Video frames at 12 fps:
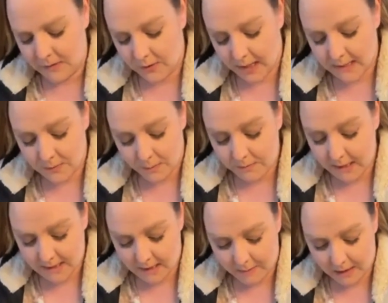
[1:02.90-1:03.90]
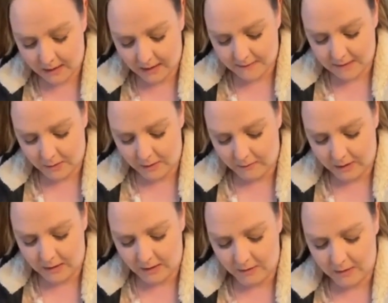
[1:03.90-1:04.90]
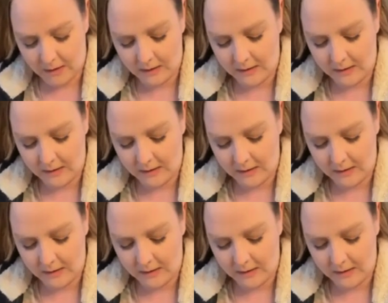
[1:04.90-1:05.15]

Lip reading: So that's how my life's going right now.